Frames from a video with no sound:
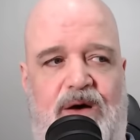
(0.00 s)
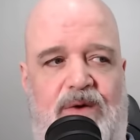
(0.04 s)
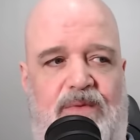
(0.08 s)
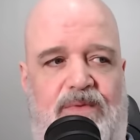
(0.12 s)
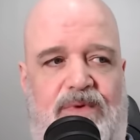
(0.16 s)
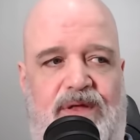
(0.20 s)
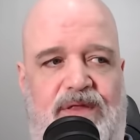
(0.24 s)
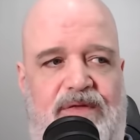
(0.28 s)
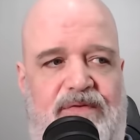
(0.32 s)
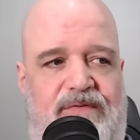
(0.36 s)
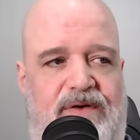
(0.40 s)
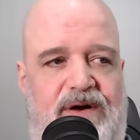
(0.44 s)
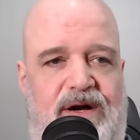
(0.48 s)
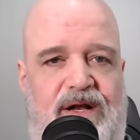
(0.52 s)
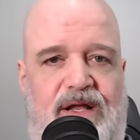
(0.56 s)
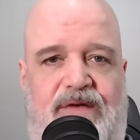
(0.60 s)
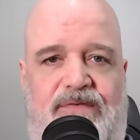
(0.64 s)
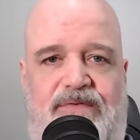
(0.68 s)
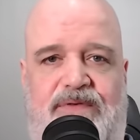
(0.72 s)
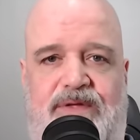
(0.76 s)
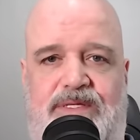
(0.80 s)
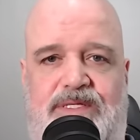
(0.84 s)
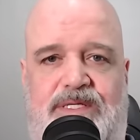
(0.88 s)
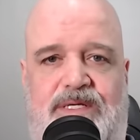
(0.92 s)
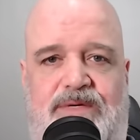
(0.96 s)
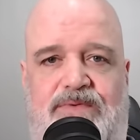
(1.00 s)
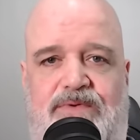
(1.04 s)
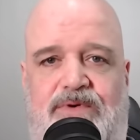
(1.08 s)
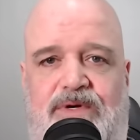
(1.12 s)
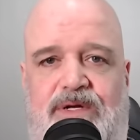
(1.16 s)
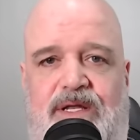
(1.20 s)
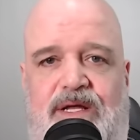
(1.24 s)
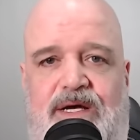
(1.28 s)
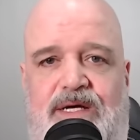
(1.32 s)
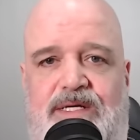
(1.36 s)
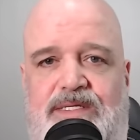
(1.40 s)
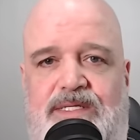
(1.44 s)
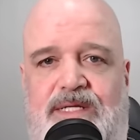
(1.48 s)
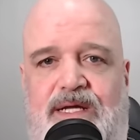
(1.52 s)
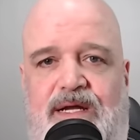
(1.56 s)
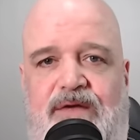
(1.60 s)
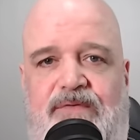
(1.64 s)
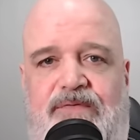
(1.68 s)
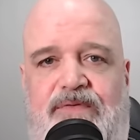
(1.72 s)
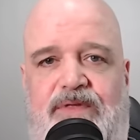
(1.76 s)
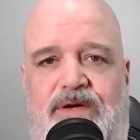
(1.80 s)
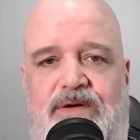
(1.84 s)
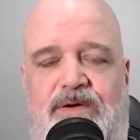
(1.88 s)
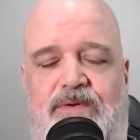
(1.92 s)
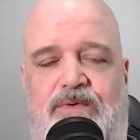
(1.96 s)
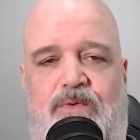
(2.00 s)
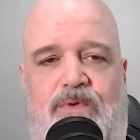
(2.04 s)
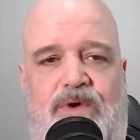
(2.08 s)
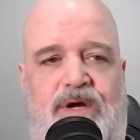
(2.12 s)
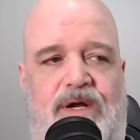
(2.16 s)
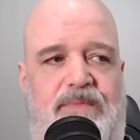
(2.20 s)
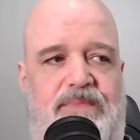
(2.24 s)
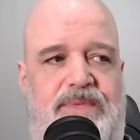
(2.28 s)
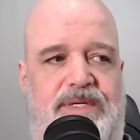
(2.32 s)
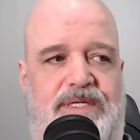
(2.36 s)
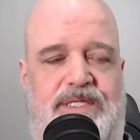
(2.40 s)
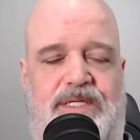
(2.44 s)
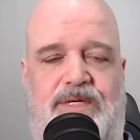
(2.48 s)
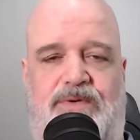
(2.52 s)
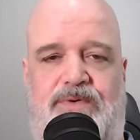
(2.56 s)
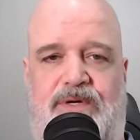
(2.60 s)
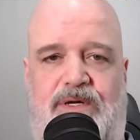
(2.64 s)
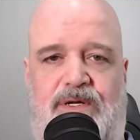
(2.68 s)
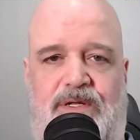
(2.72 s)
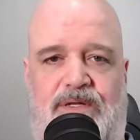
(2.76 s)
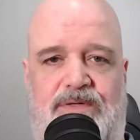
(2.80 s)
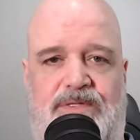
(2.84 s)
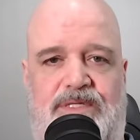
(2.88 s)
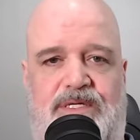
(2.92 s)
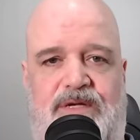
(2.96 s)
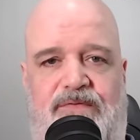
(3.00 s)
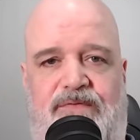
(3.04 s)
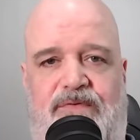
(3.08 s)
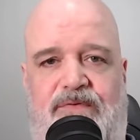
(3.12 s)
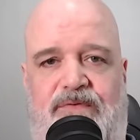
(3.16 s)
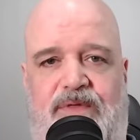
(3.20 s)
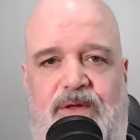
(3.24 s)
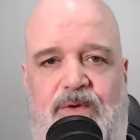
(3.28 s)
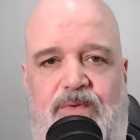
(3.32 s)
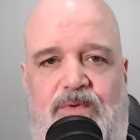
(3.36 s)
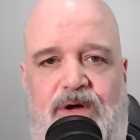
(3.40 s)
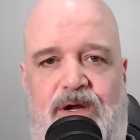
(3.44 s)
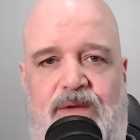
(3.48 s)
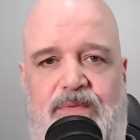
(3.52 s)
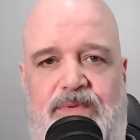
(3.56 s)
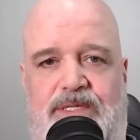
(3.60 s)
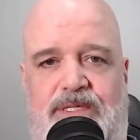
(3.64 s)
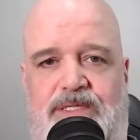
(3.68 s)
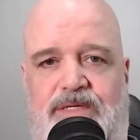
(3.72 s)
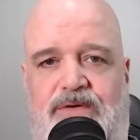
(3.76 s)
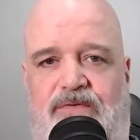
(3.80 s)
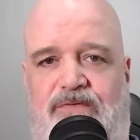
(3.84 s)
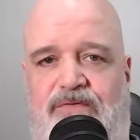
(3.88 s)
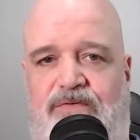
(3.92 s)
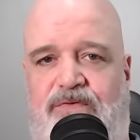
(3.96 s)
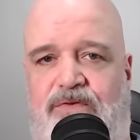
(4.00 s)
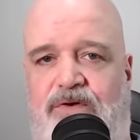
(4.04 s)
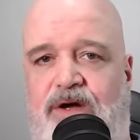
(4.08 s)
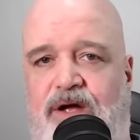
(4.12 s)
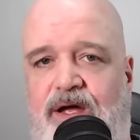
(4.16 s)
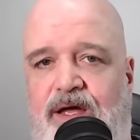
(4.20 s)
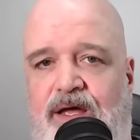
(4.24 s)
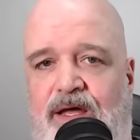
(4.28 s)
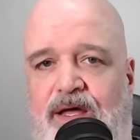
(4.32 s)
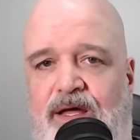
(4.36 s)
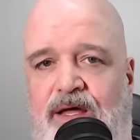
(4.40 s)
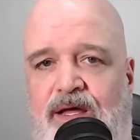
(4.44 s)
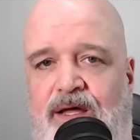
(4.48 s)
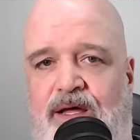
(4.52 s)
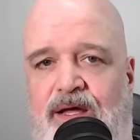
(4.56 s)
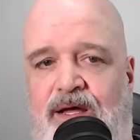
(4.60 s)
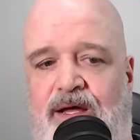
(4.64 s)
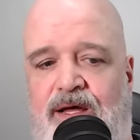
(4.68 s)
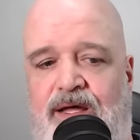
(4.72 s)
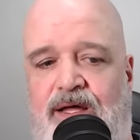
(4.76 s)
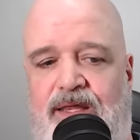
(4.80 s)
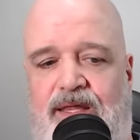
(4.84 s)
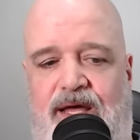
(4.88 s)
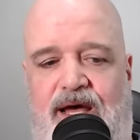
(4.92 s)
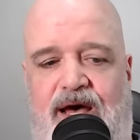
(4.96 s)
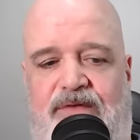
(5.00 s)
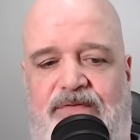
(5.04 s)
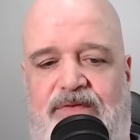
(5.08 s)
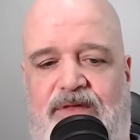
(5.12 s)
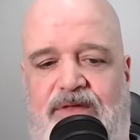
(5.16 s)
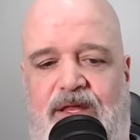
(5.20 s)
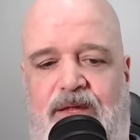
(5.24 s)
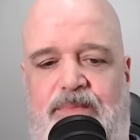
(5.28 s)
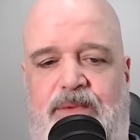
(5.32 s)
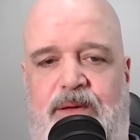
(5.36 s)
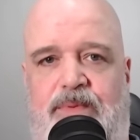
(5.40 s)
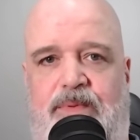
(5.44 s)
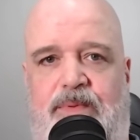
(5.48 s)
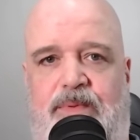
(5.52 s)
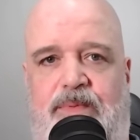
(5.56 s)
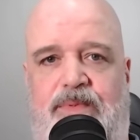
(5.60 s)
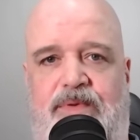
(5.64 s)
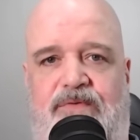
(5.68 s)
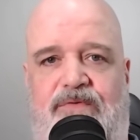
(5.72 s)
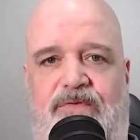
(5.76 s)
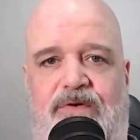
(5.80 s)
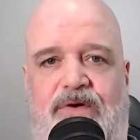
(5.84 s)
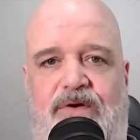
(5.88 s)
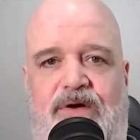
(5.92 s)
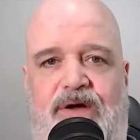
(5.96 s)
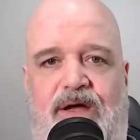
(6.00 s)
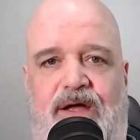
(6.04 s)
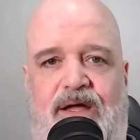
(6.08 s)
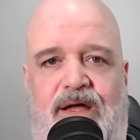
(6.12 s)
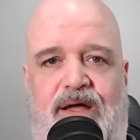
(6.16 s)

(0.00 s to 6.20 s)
Well, the far left needs to realize that if they want to be so inclusive, if they want to be so free, they have to let people be free.